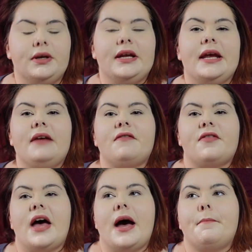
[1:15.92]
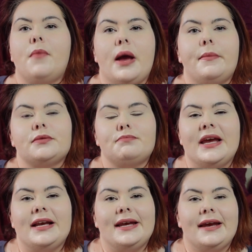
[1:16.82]
believe that mine was
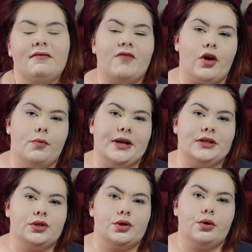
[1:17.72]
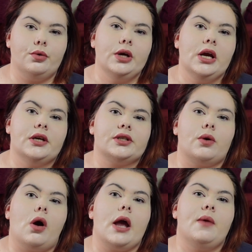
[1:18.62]
mainly environmental,
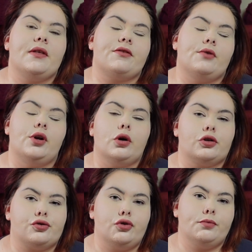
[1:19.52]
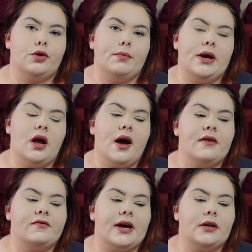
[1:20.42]
so I went through a lot of trauma in my
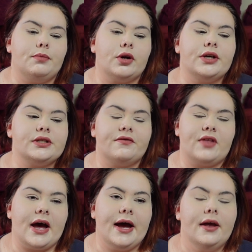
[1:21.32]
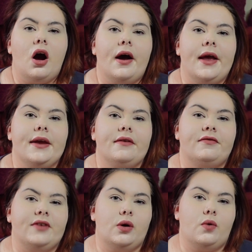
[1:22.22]
life and because of that I
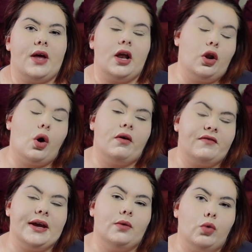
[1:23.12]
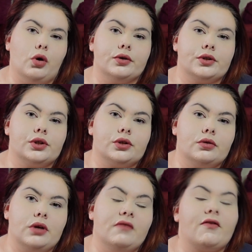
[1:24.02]
feel that a lot of it was
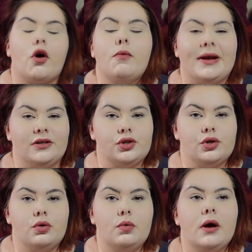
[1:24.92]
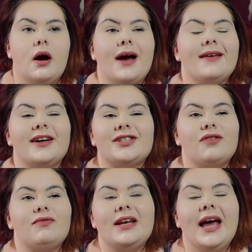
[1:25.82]
environmental. I
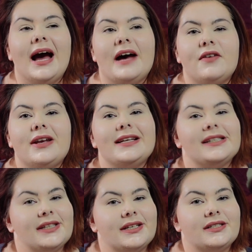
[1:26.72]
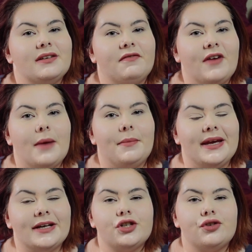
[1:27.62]
don't really have an extensive family
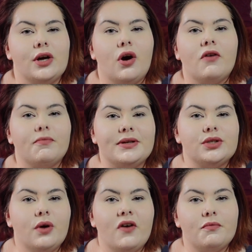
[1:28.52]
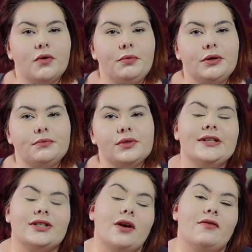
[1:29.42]
history of mental health problems,
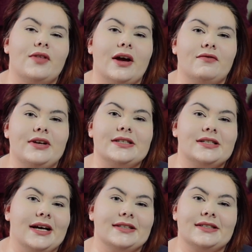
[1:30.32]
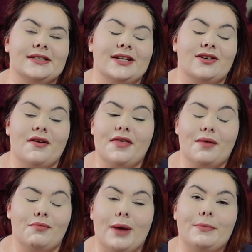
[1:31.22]
so for that reason, as I said, I think
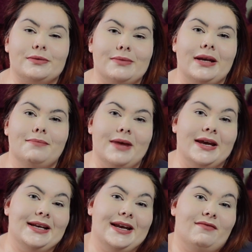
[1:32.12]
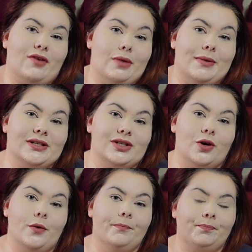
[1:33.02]
mine was mainly
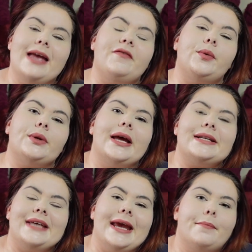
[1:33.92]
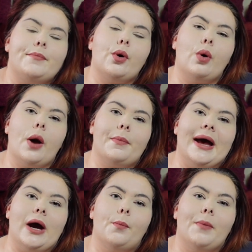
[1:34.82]
environmental. If you would like to hear more
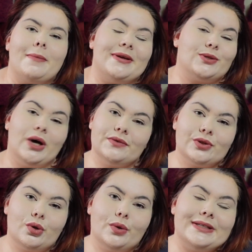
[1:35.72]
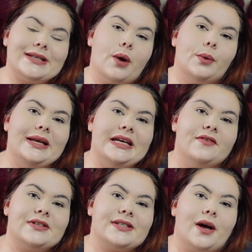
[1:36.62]
about my mental health stories, I will
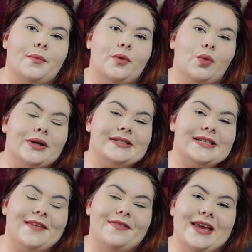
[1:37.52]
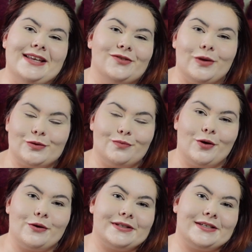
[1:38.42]
leave some ones in the description
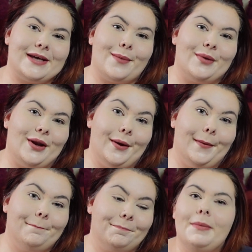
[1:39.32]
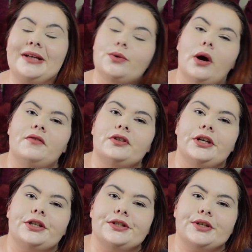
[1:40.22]
box down below. Mental health
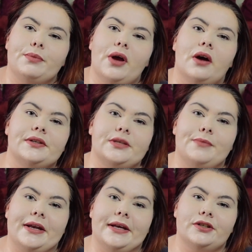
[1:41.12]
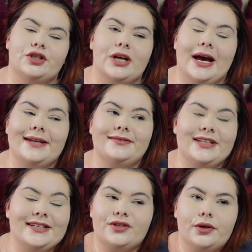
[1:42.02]
conditions can be hard to manage, and
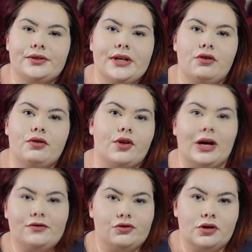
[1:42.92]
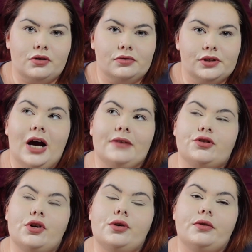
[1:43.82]
it's no secret that I've struggled. I've
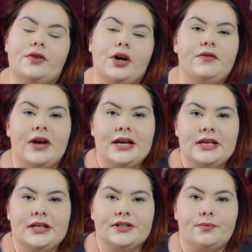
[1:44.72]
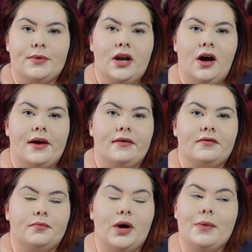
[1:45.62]
struggled for over 8 years of my
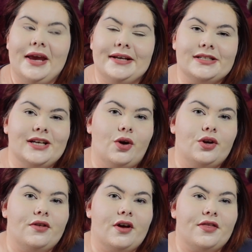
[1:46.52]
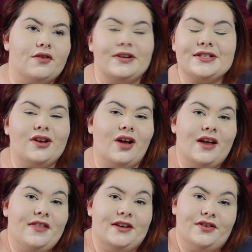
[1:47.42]
life, but I'm here to tell you that there is a light
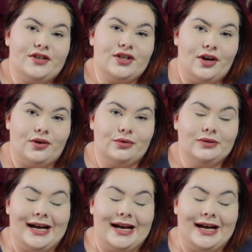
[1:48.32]
at the end of the tunnel,